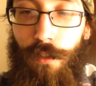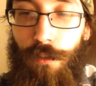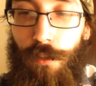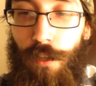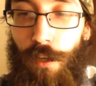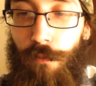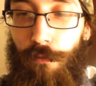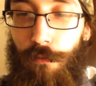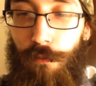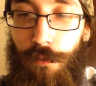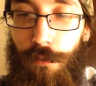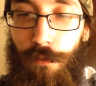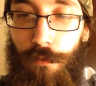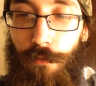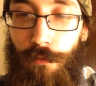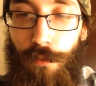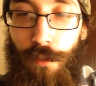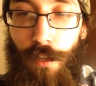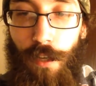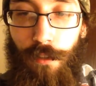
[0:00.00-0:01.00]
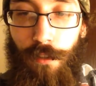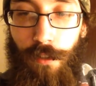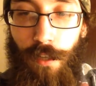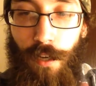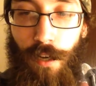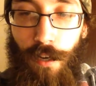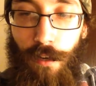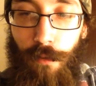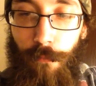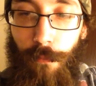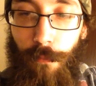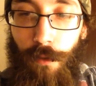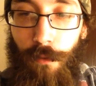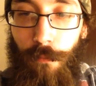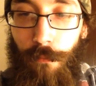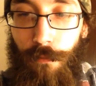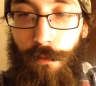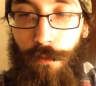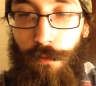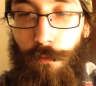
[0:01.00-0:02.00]
GeneralSnus.com,
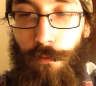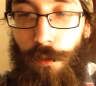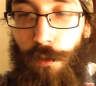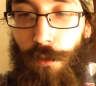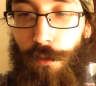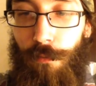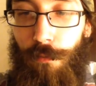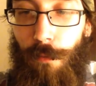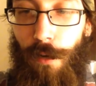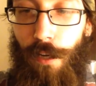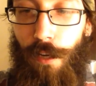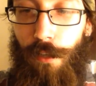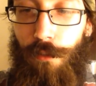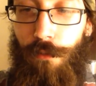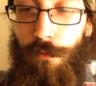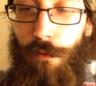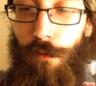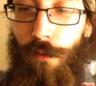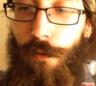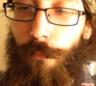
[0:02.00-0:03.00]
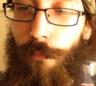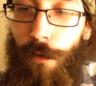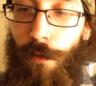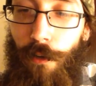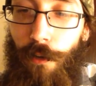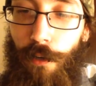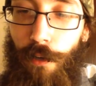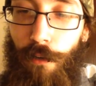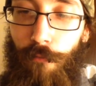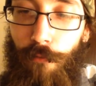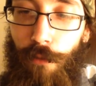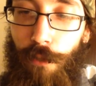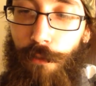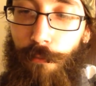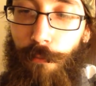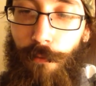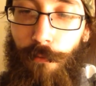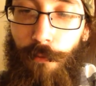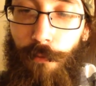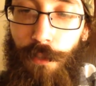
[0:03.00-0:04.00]
Swedish Match North America,
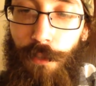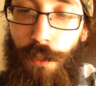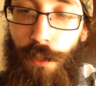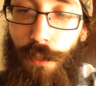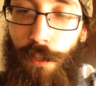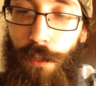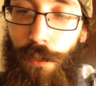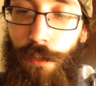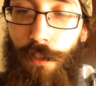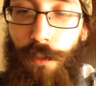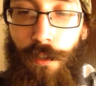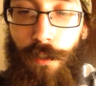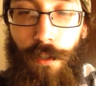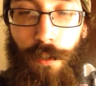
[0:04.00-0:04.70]
Richmond, Virginia.